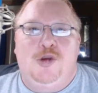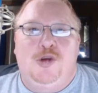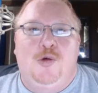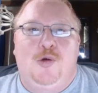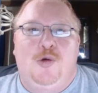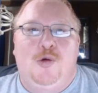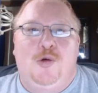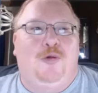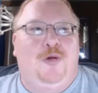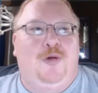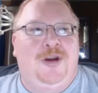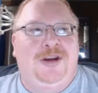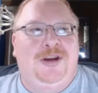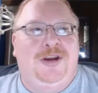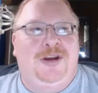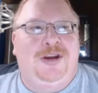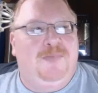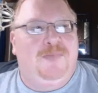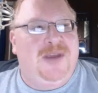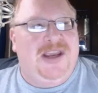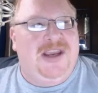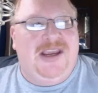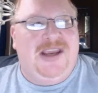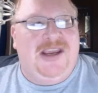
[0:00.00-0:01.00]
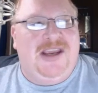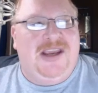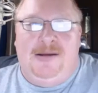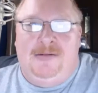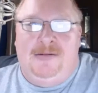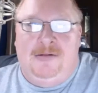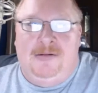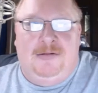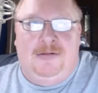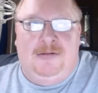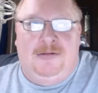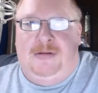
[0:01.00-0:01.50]
you're going to
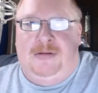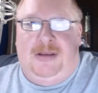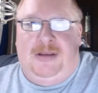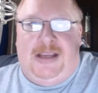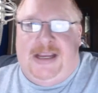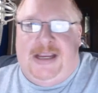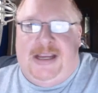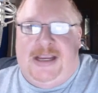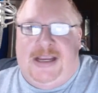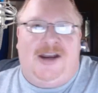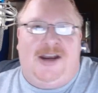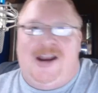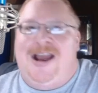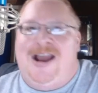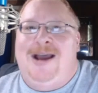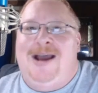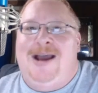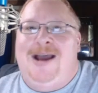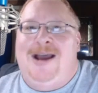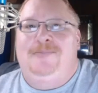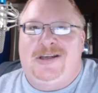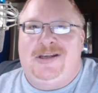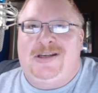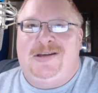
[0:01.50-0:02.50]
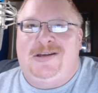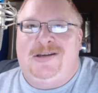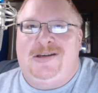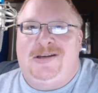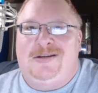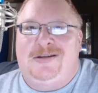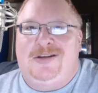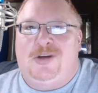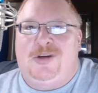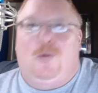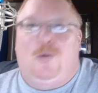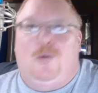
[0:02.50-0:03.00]
be in the top
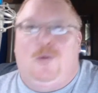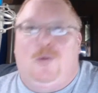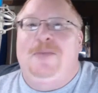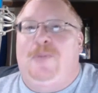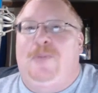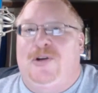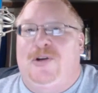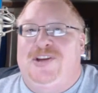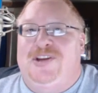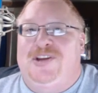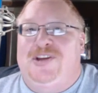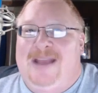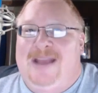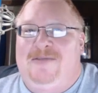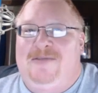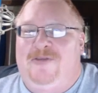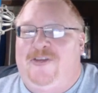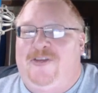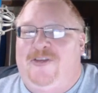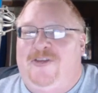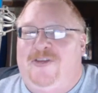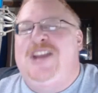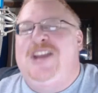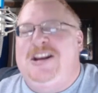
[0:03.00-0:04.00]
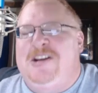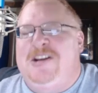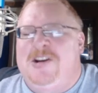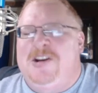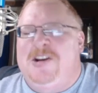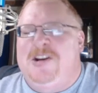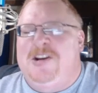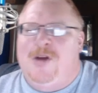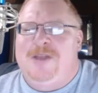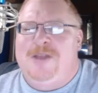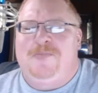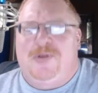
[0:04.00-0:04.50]
20%, 15
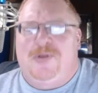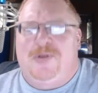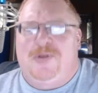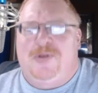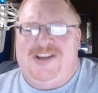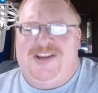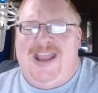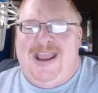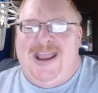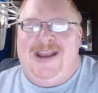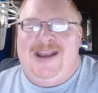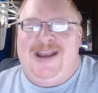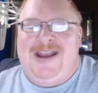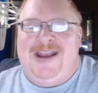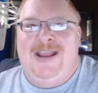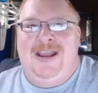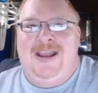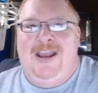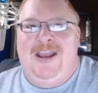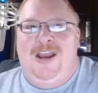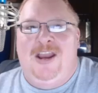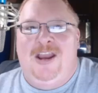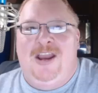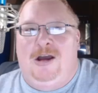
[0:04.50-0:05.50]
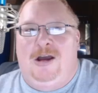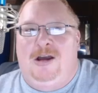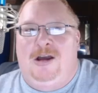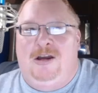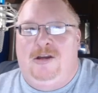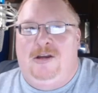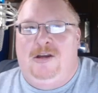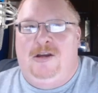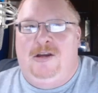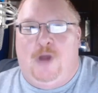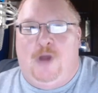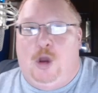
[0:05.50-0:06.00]
to 20%
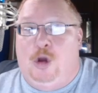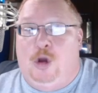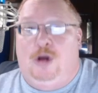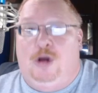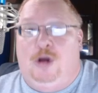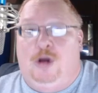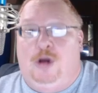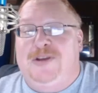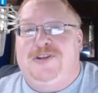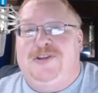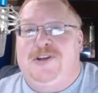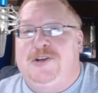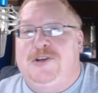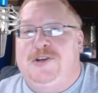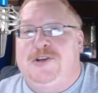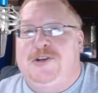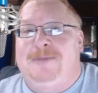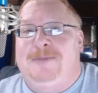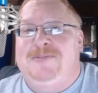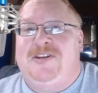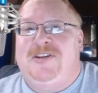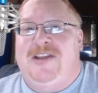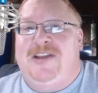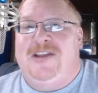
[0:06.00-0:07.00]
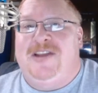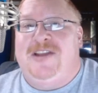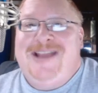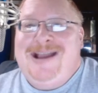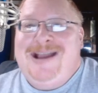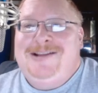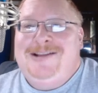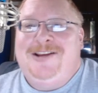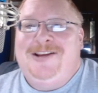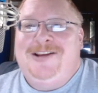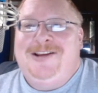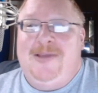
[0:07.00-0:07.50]
of all business websites
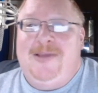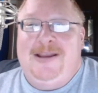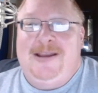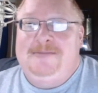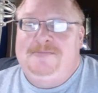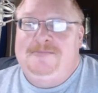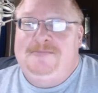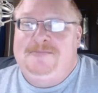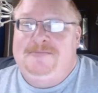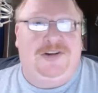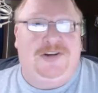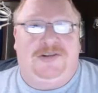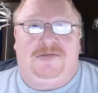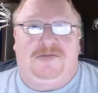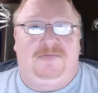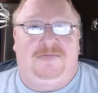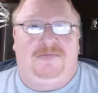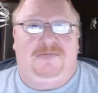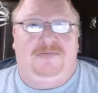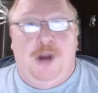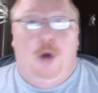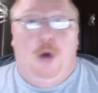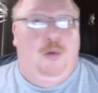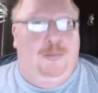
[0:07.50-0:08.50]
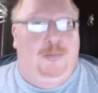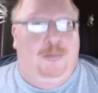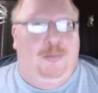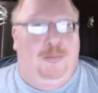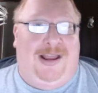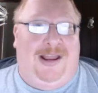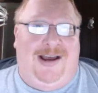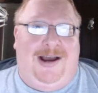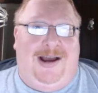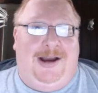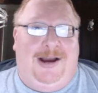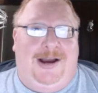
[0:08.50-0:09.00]
out there that just don't
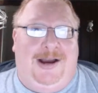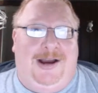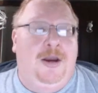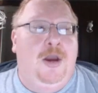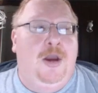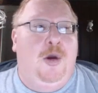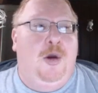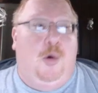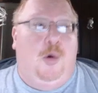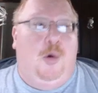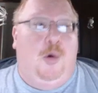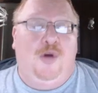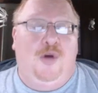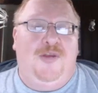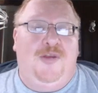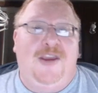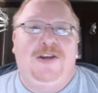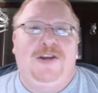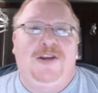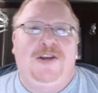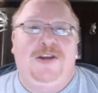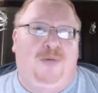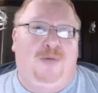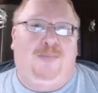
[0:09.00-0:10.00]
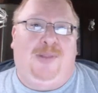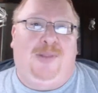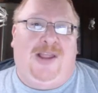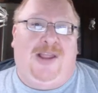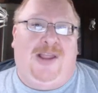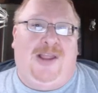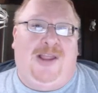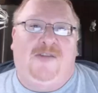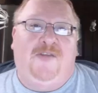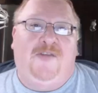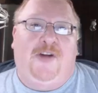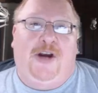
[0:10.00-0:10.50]
blog, or they don't
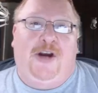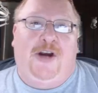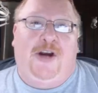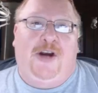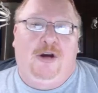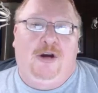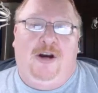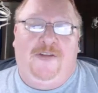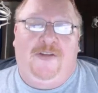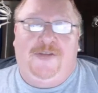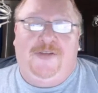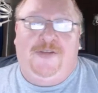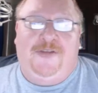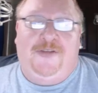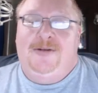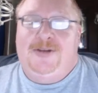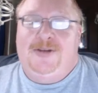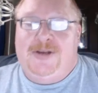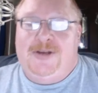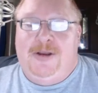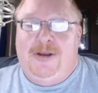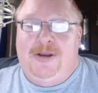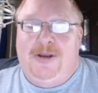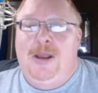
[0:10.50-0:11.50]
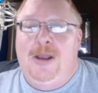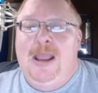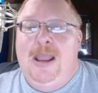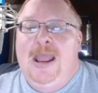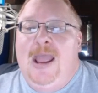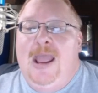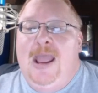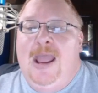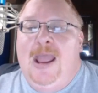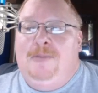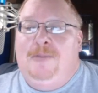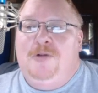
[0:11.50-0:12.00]
blog very often. So
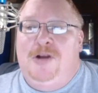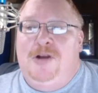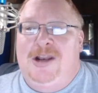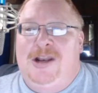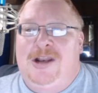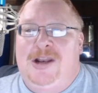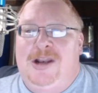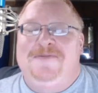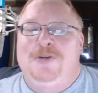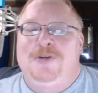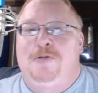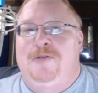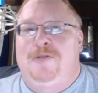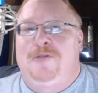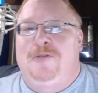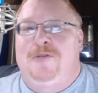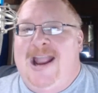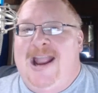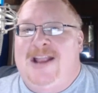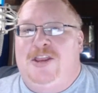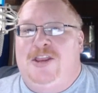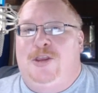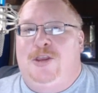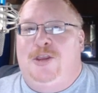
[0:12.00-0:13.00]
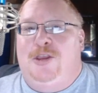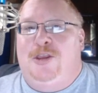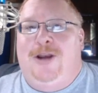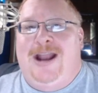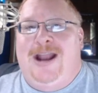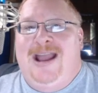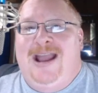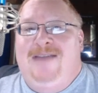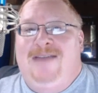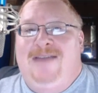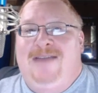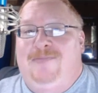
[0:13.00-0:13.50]
I'm going to leave you with that
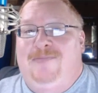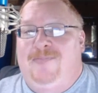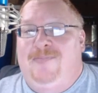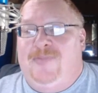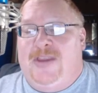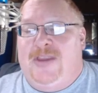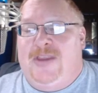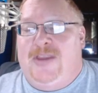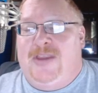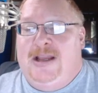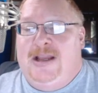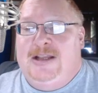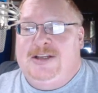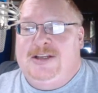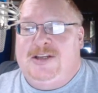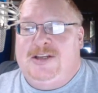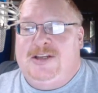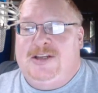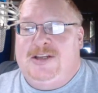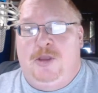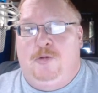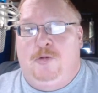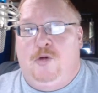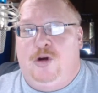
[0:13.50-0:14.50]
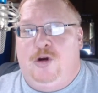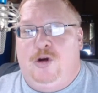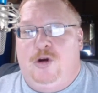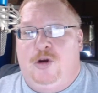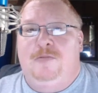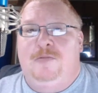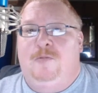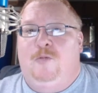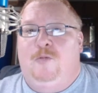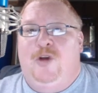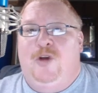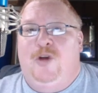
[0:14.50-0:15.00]
thought. I have some other
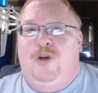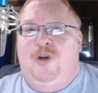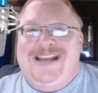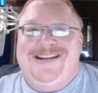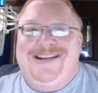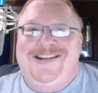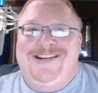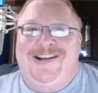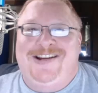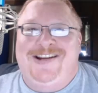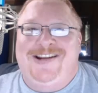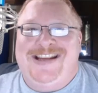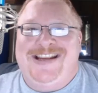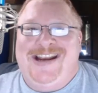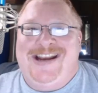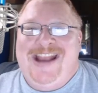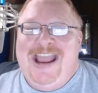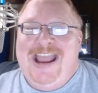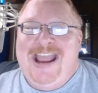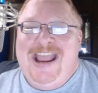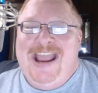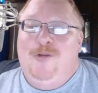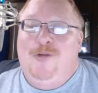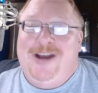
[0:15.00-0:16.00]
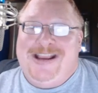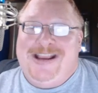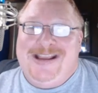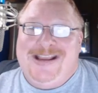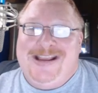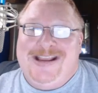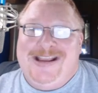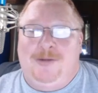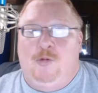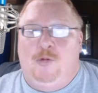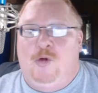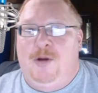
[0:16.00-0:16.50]
work I want to get done today. I want to
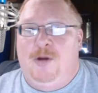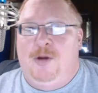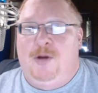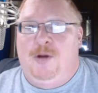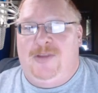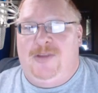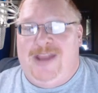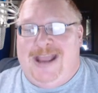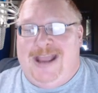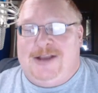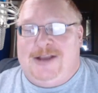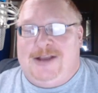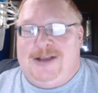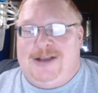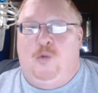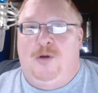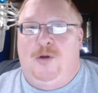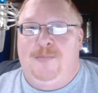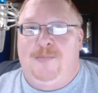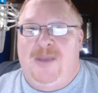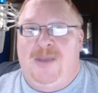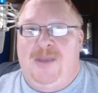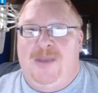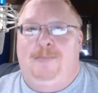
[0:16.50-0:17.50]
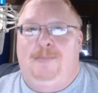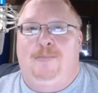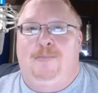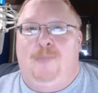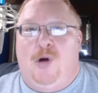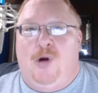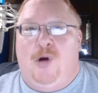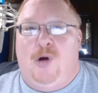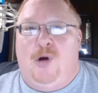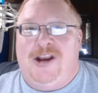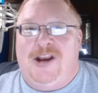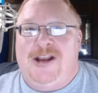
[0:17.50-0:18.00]
get the next 1-minute
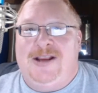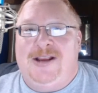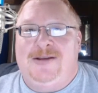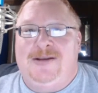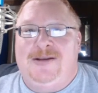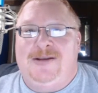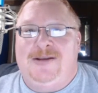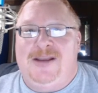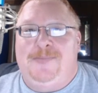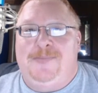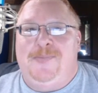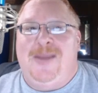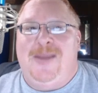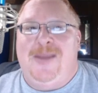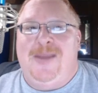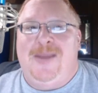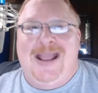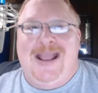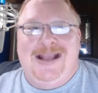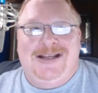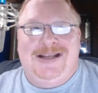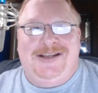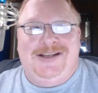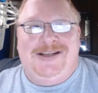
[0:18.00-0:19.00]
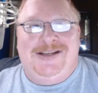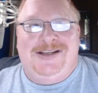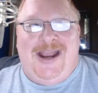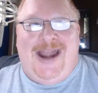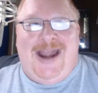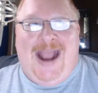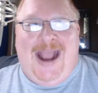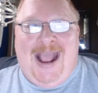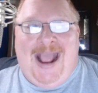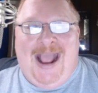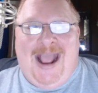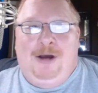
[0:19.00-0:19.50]
marketing tip
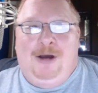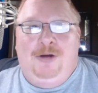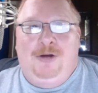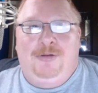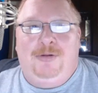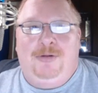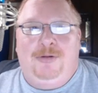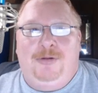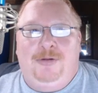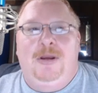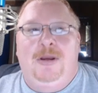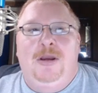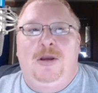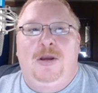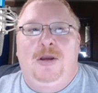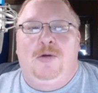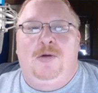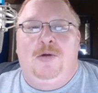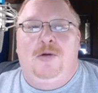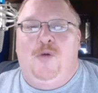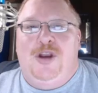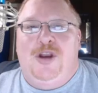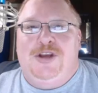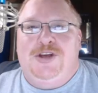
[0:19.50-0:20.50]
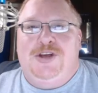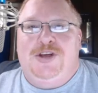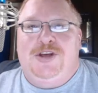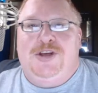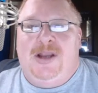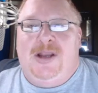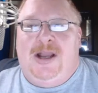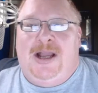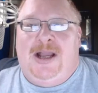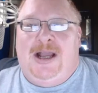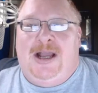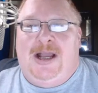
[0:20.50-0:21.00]
sent out,
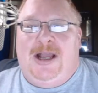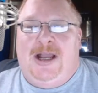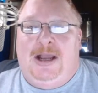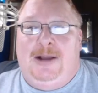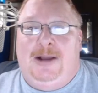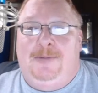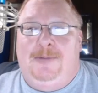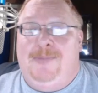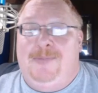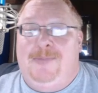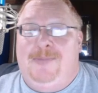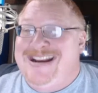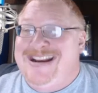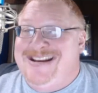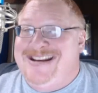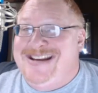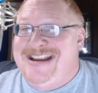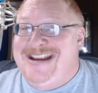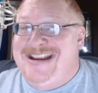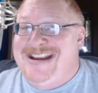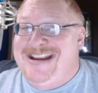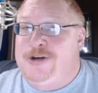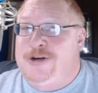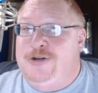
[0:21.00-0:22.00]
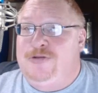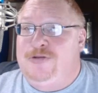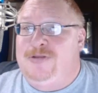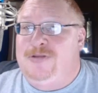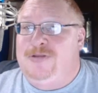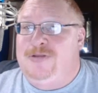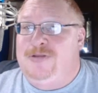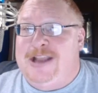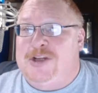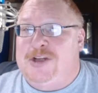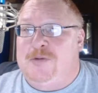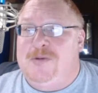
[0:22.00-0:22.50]
which I didn't
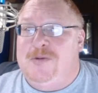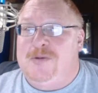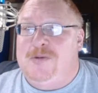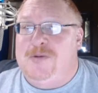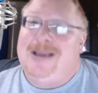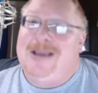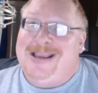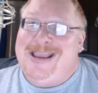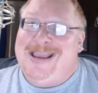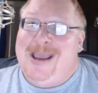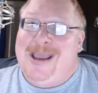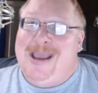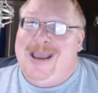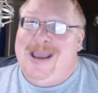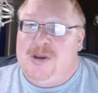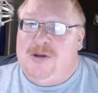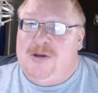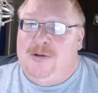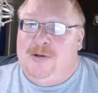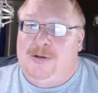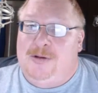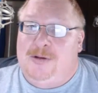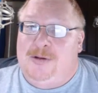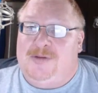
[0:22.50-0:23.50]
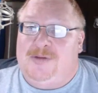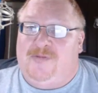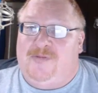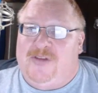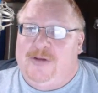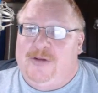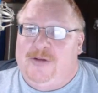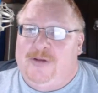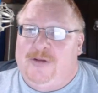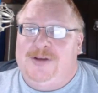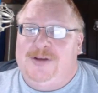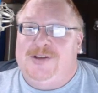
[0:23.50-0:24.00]
do last week, again, because
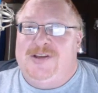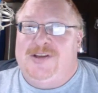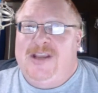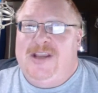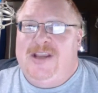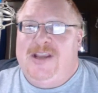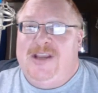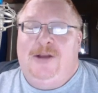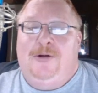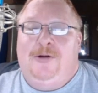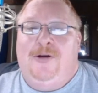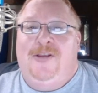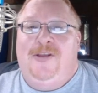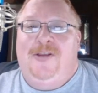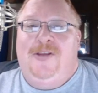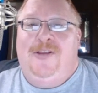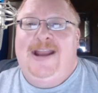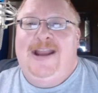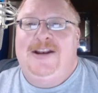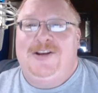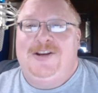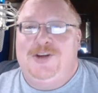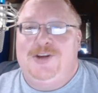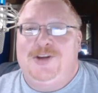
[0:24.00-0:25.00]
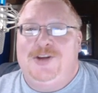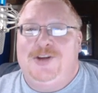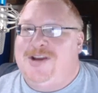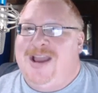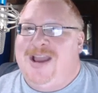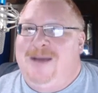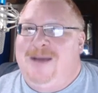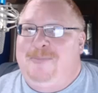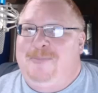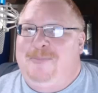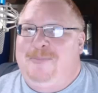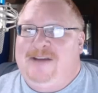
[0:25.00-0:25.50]
feeling sick and all that.
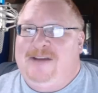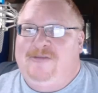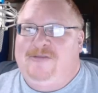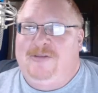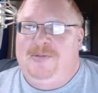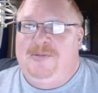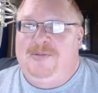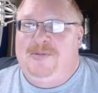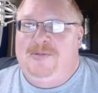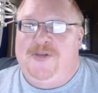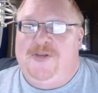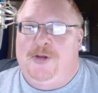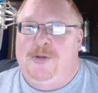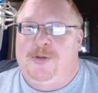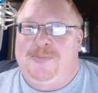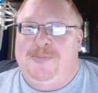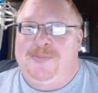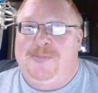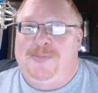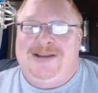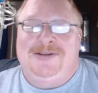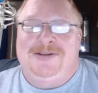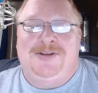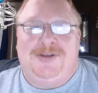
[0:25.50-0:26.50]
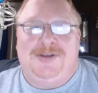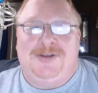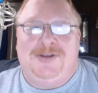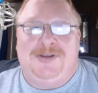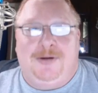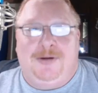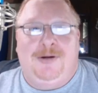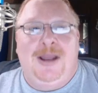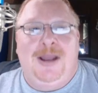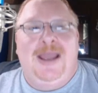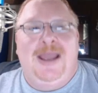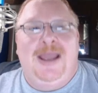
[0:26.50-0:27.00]
Just got back from the Philippines.
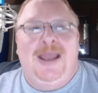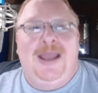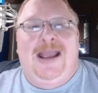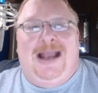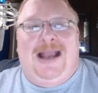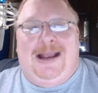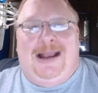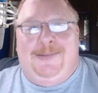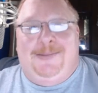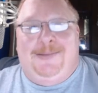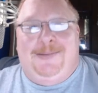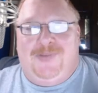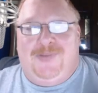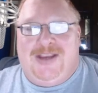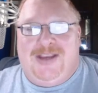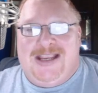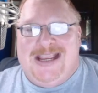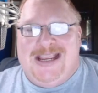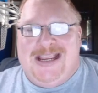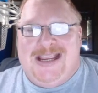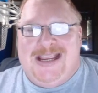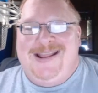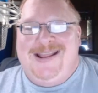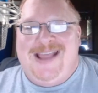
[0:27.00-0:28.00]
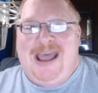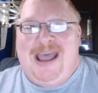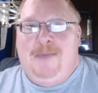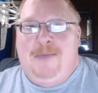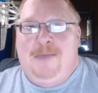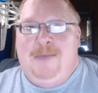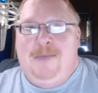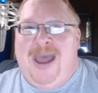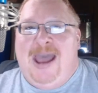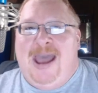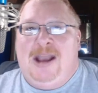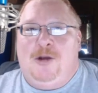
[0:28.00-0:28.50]
So I'm getting
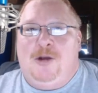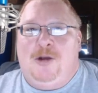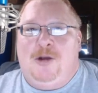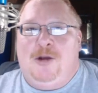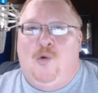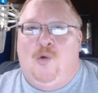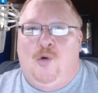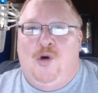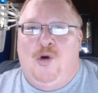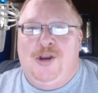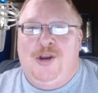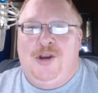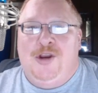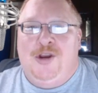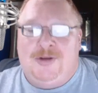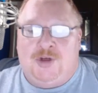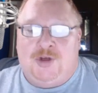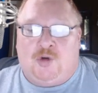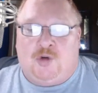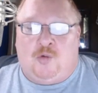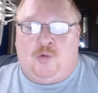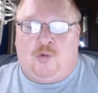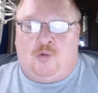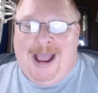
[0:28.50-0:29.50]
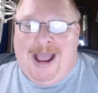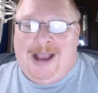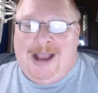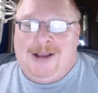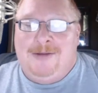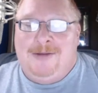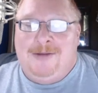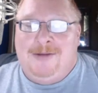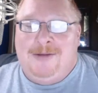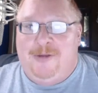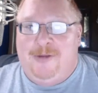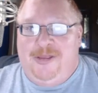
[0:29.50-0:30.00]
that back on
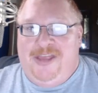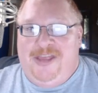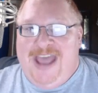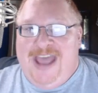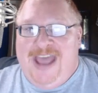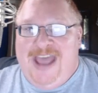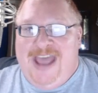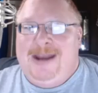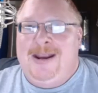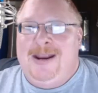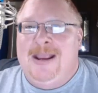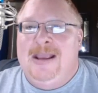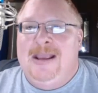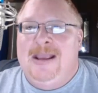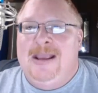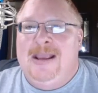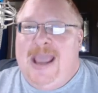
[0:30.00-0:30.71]
track with that.